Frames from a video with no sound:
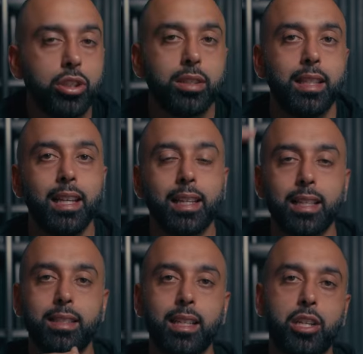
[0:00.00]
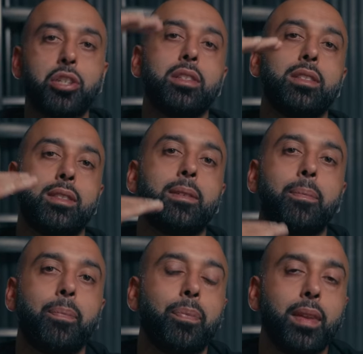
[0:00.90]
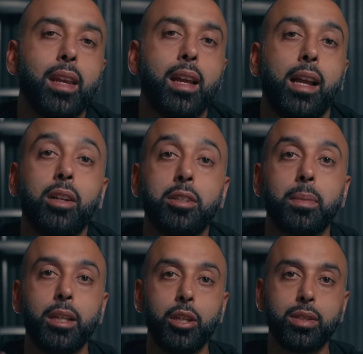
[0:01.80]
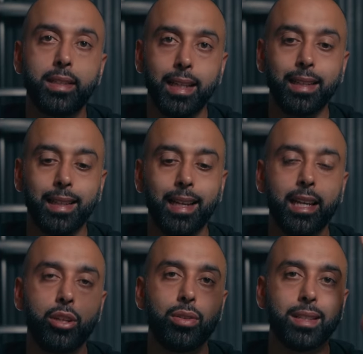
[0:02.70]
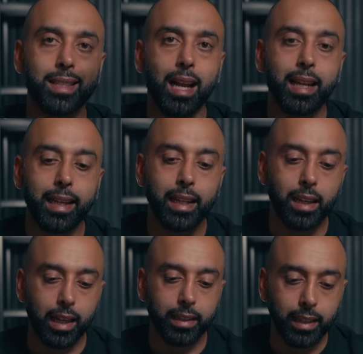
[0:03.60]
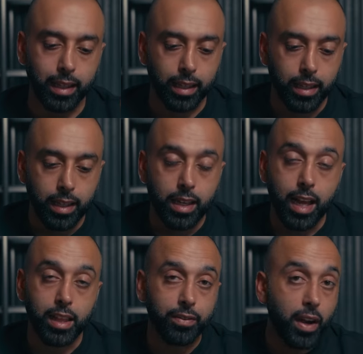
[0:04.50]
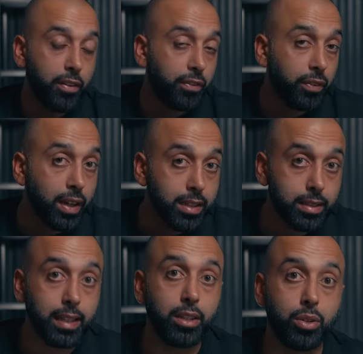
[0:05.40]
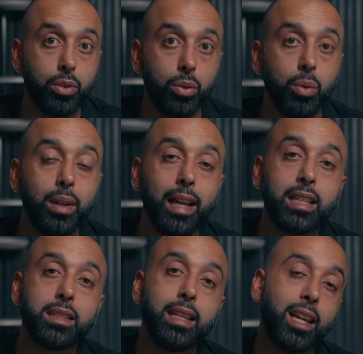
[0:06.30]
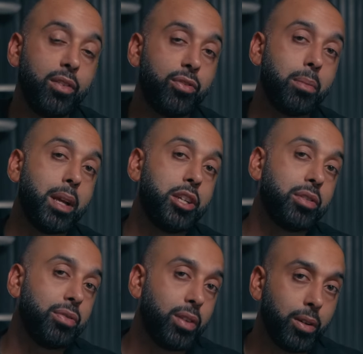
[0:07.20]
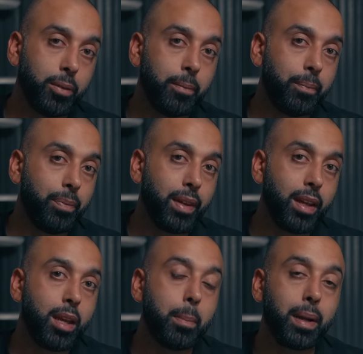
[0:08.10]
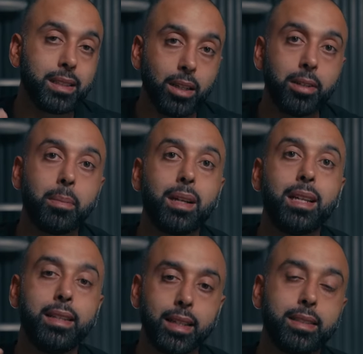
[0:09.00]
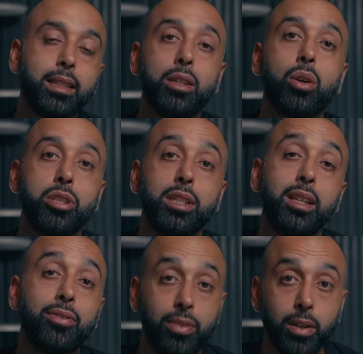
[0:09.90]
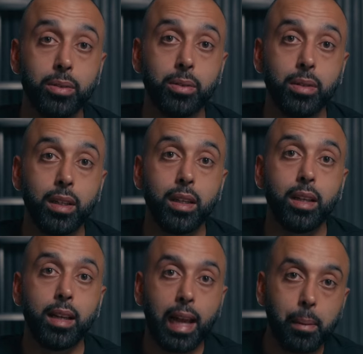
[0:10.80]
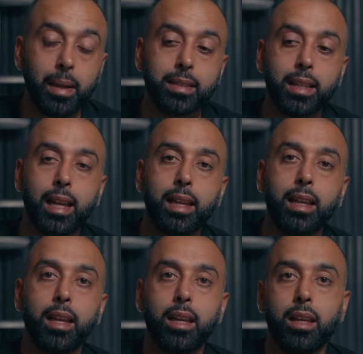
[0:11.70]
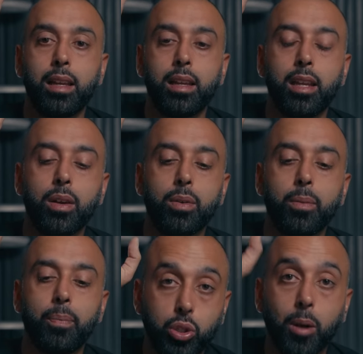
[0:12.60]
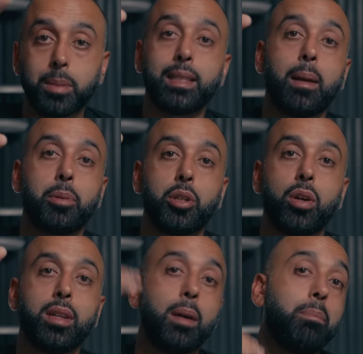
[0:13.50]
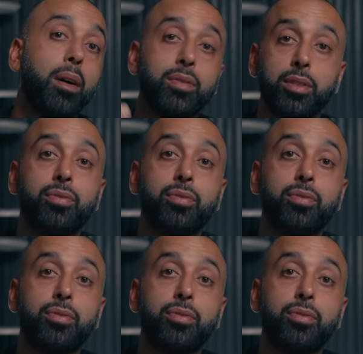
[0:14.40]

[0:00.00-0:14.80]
you should see it as sections. And ultimately, you're sitting there and you're designing it like that. And the very first thing to do is the information flow. Because ultimately, does it logically flow? Am I saying, top snapshot above the